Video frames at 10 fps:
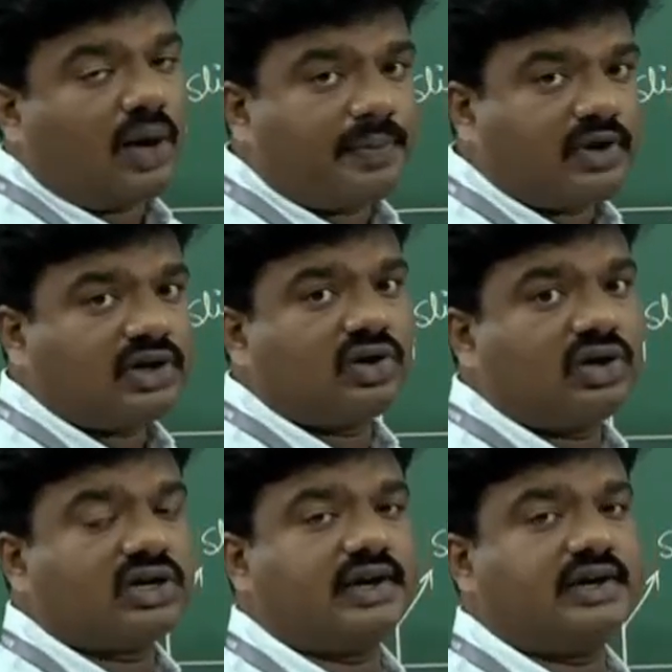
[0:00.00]
upon
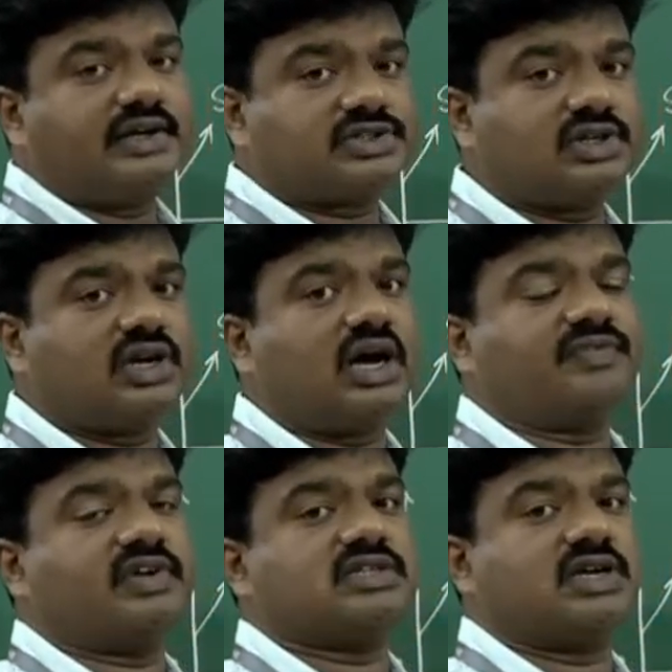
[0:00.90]
loading condition
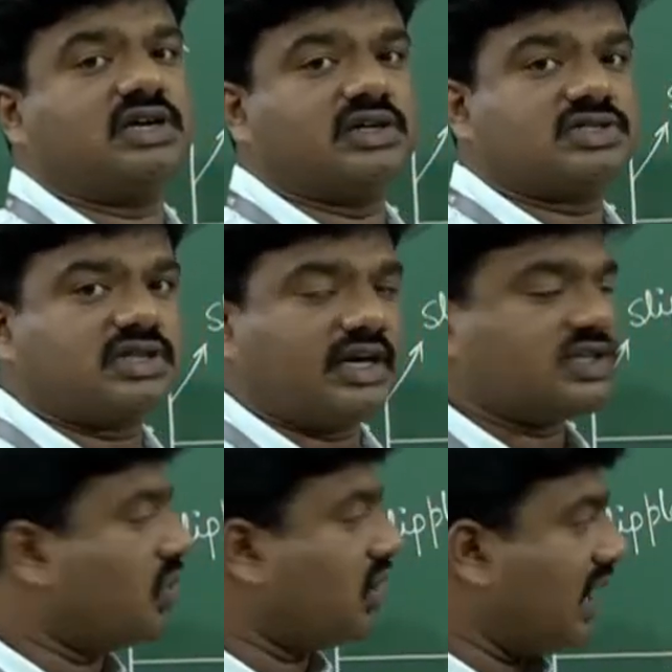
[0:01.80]
after a certain
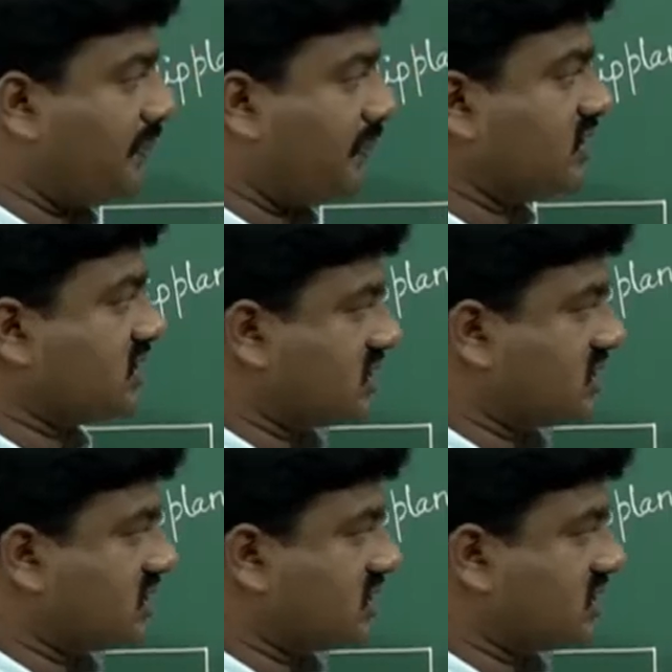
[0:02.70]
stage, what happens